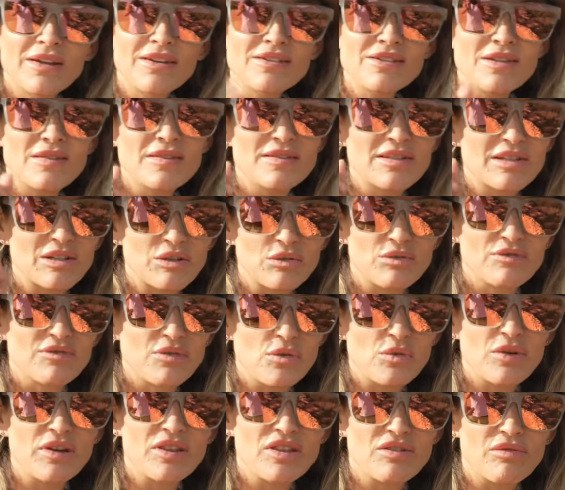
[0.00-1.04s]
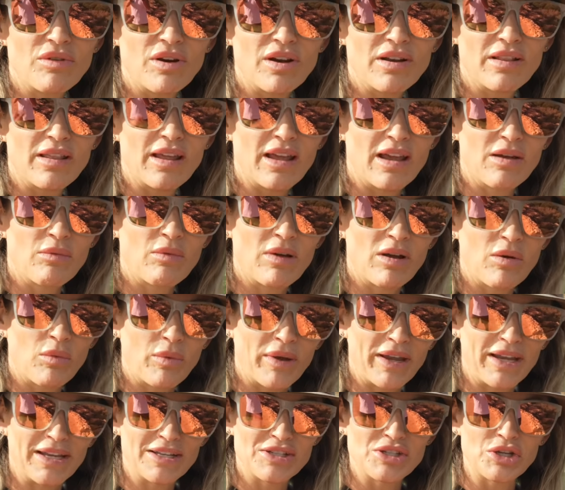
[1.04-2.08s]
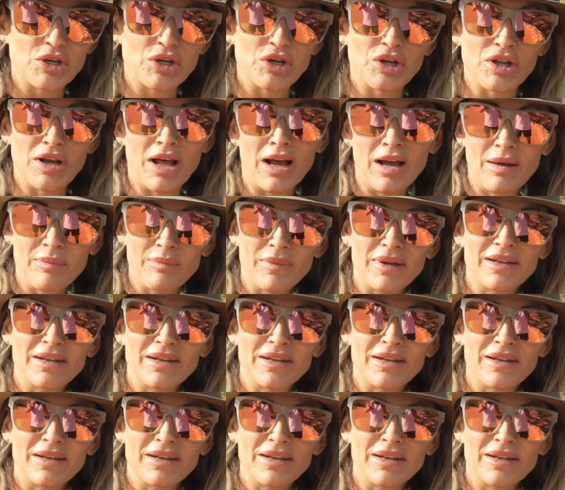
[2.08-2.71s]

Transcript: So there's a little fork in the road there where we turn up